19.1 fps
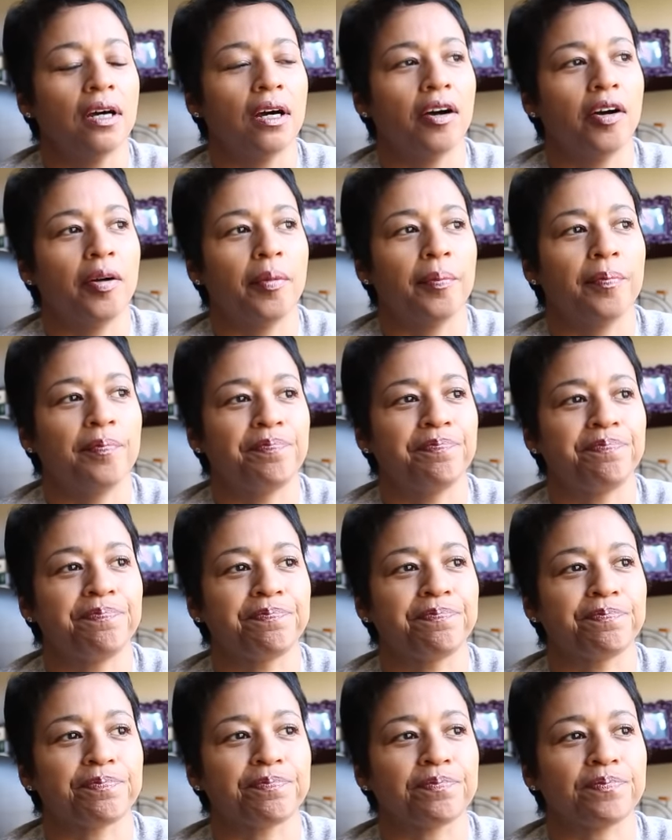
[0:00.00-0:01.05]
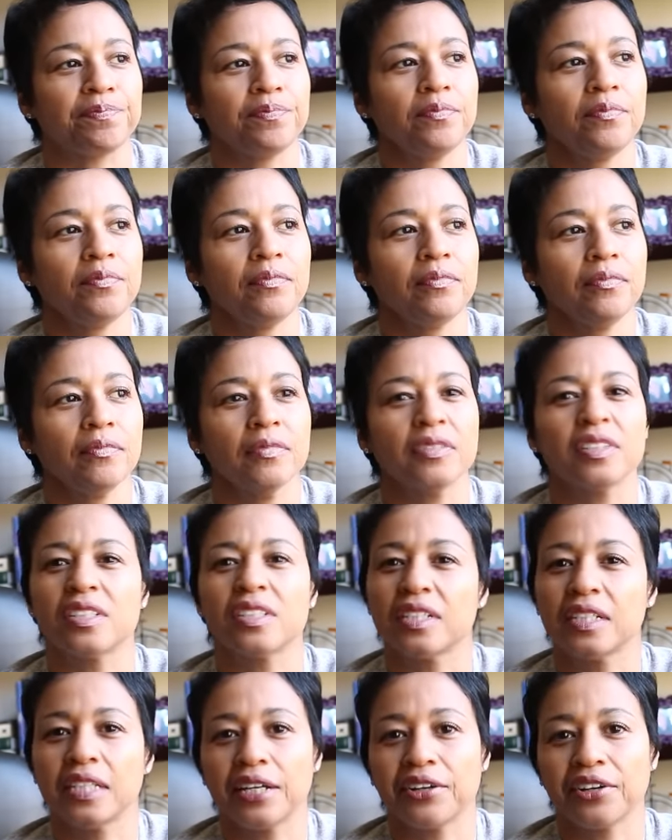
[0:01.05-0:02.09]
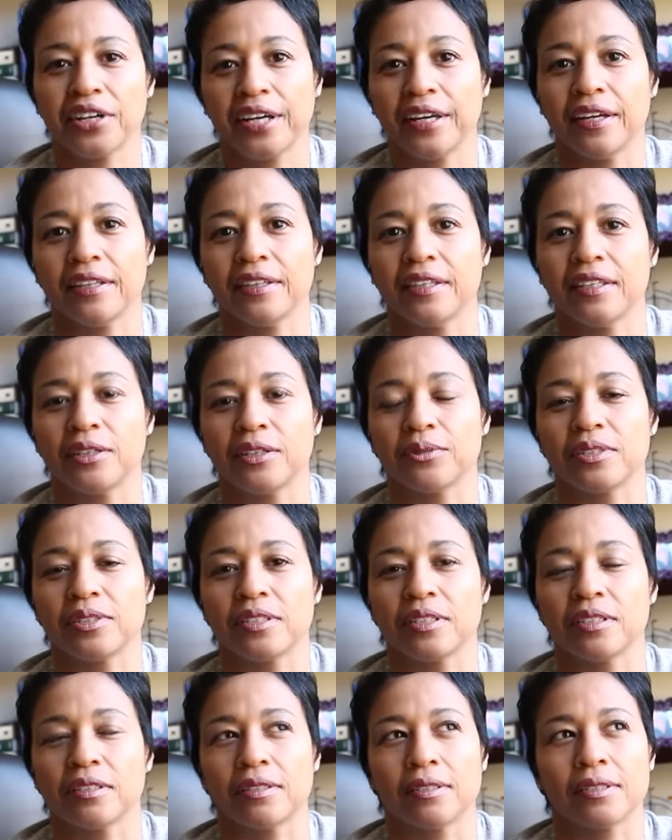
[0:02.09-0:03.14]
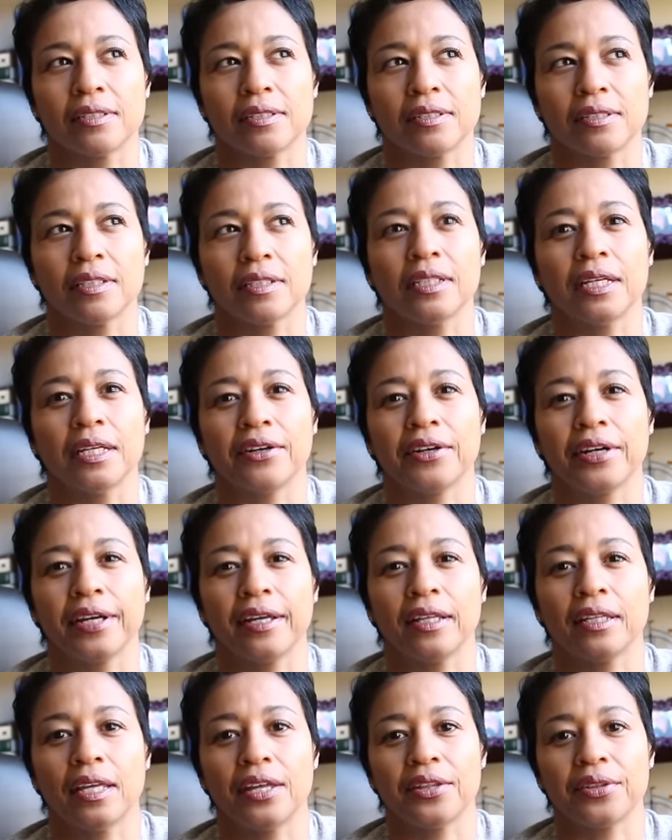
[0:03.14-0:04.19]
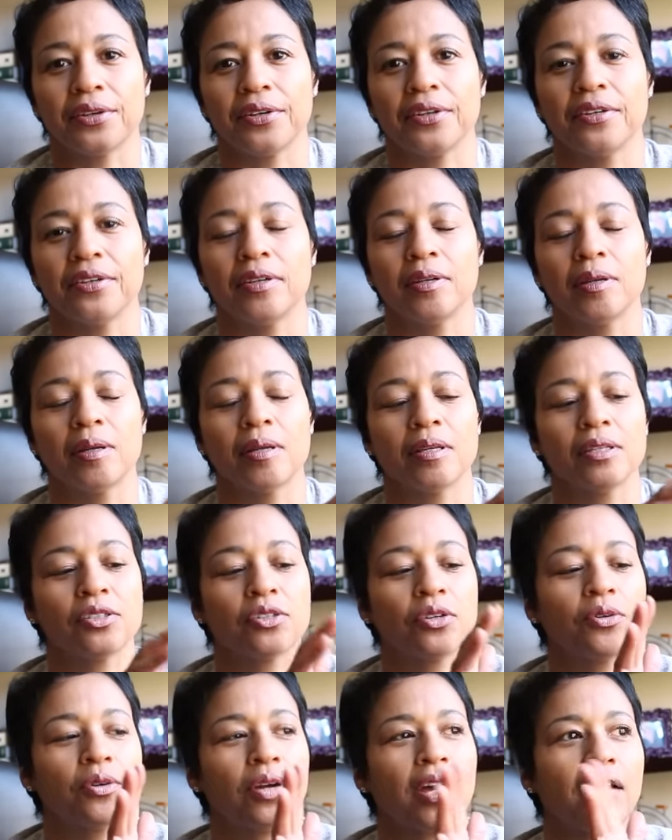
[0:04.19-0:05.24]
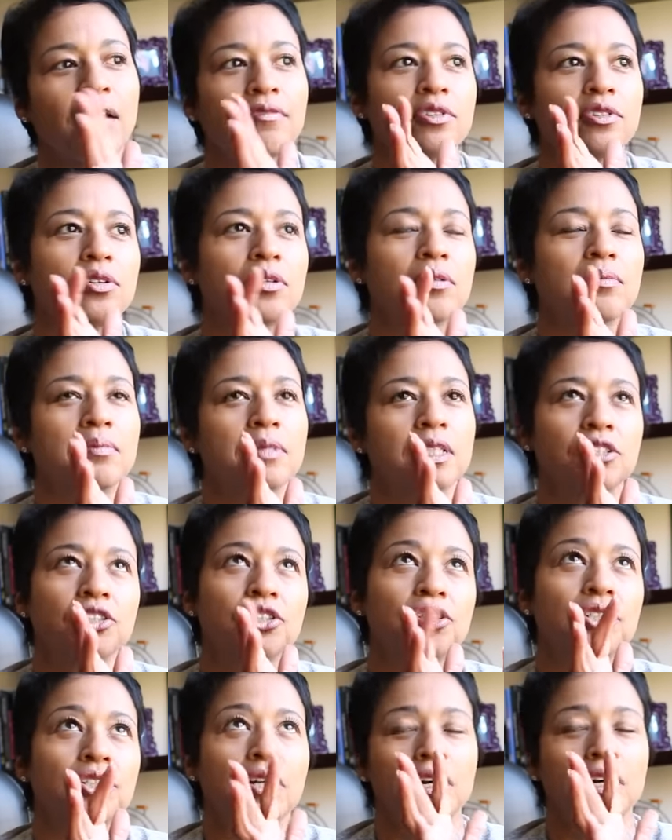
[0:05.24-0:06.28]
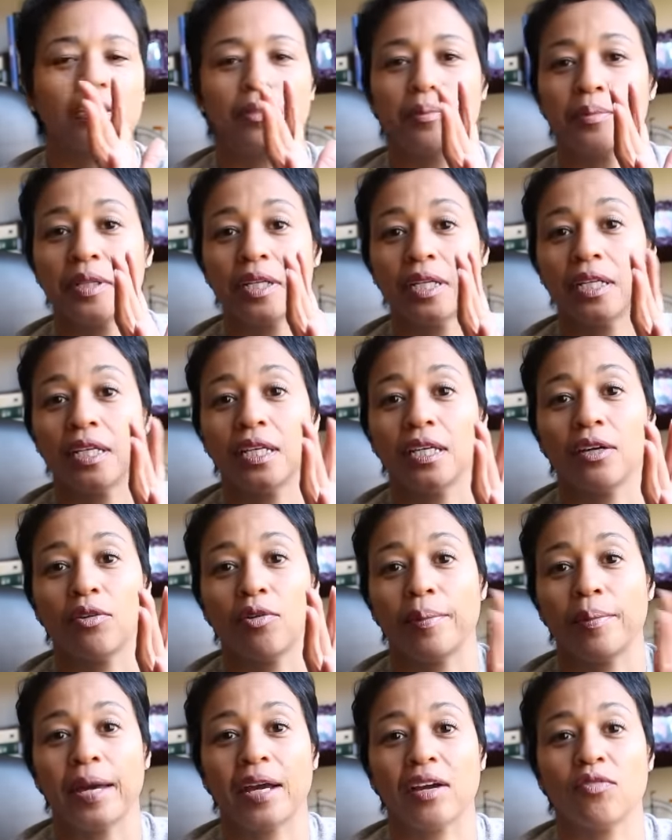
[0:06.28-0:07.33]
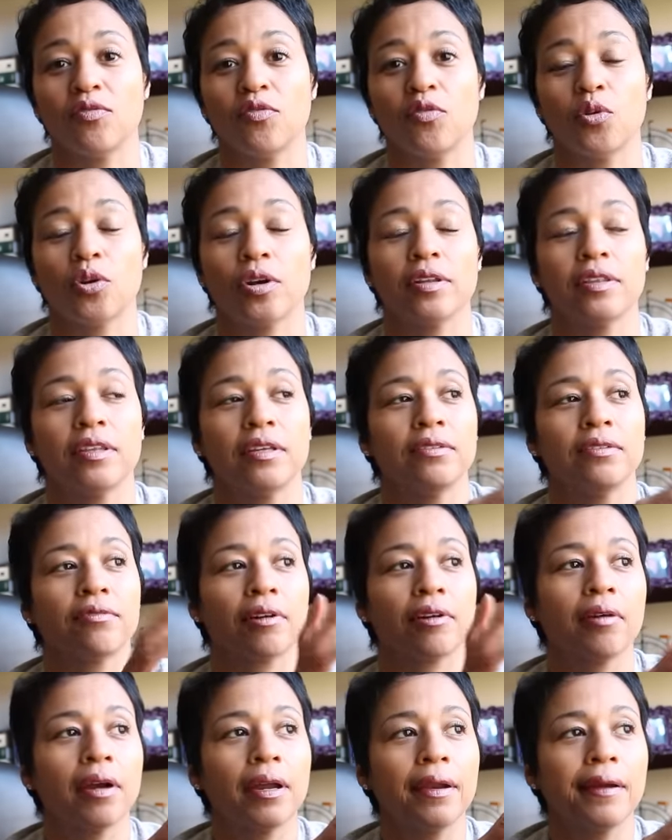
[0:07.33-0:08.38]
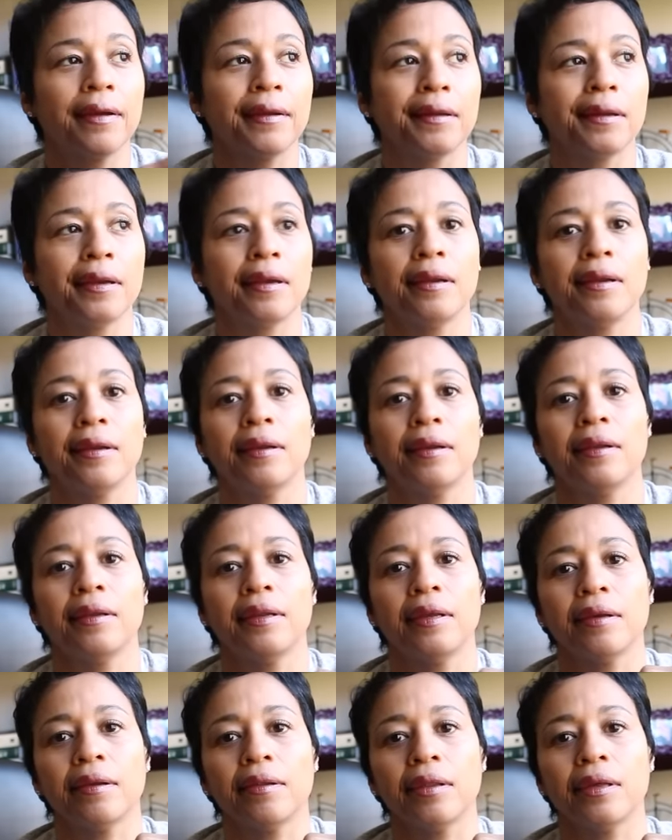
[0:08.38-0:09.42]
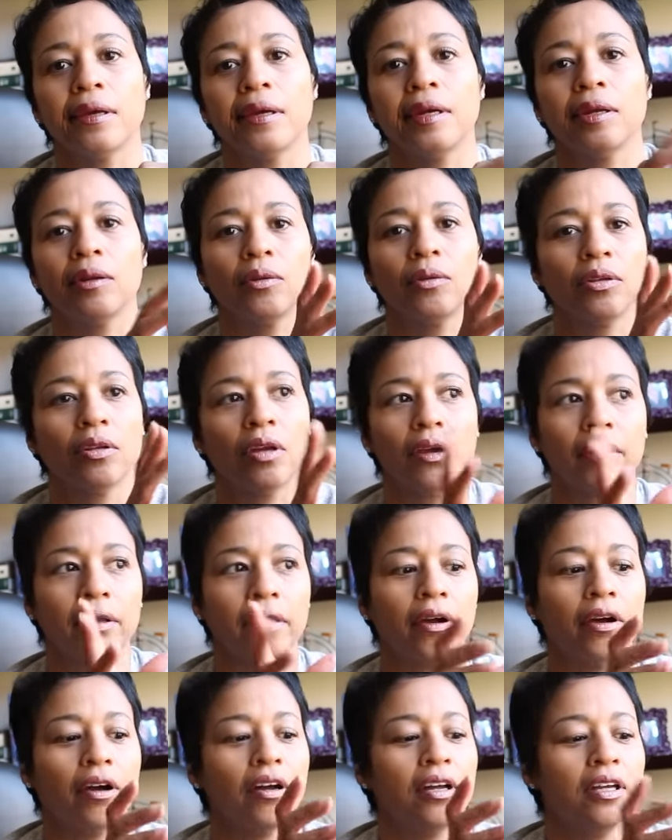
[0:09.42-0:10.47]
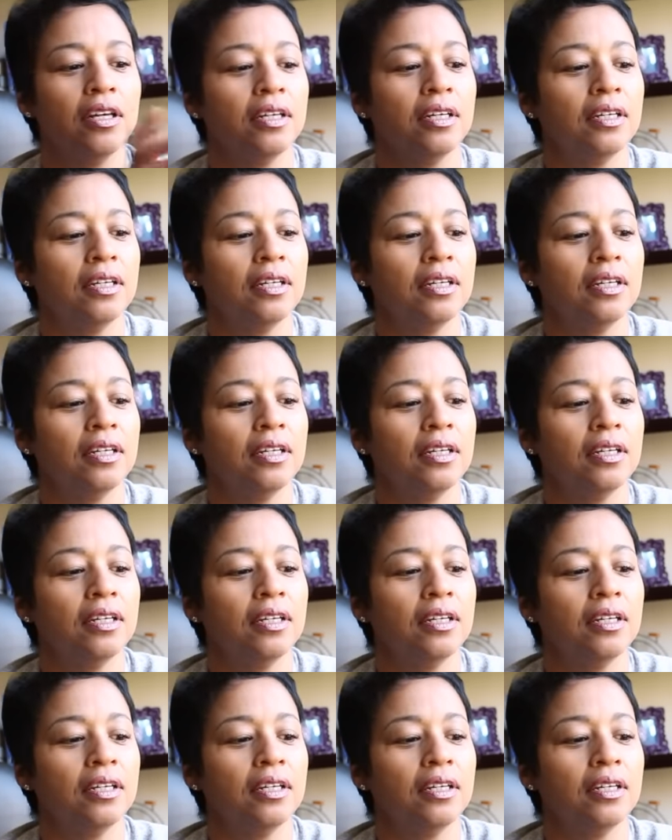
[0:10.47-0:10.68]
Solaria, I think it was the Solaria leather. So after much contemplating, went back and forth and regretting I didn't get it in Italy and yada yada,